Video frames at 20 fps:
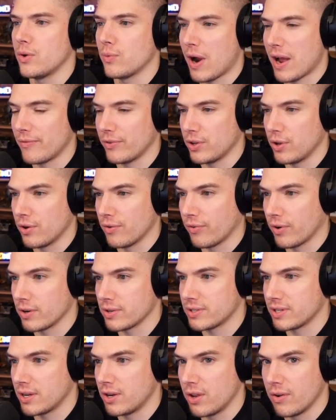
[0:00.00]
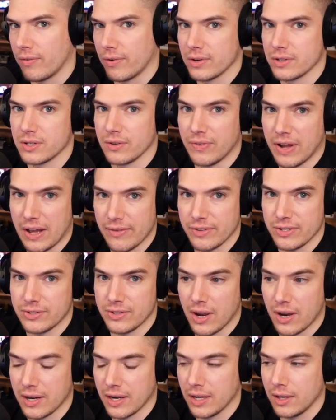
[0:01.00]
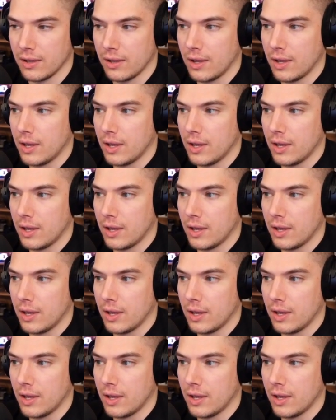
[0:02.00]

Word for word: Rival Universe and Universe Survival Saga.